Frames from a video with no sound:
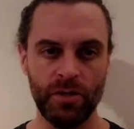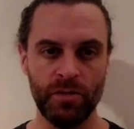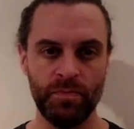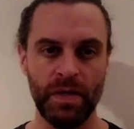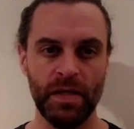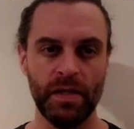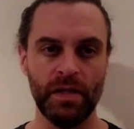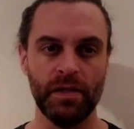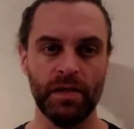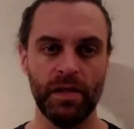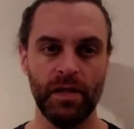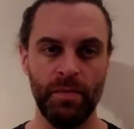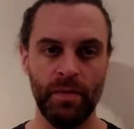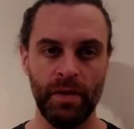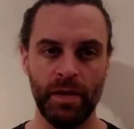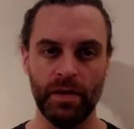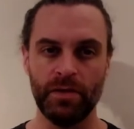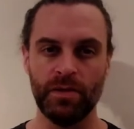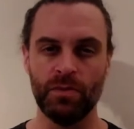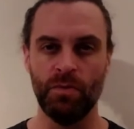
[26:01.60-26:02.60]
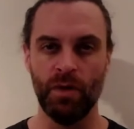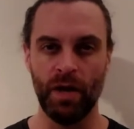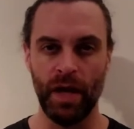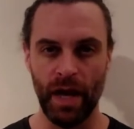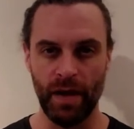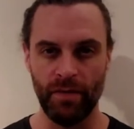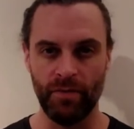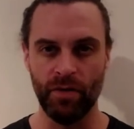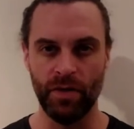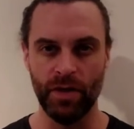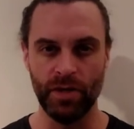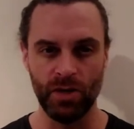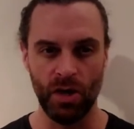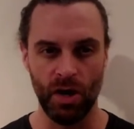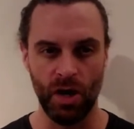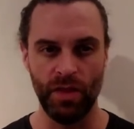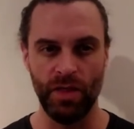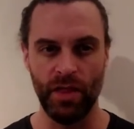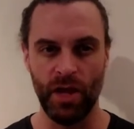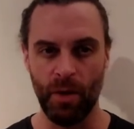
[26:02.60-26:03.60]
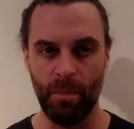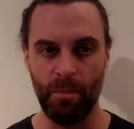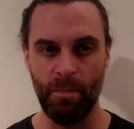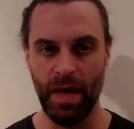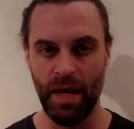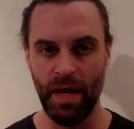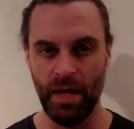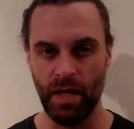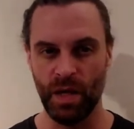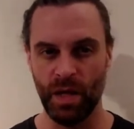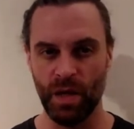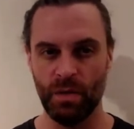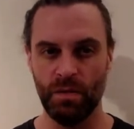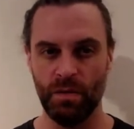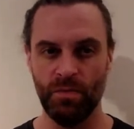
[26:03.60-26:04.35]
be limited to whatever is on their menu.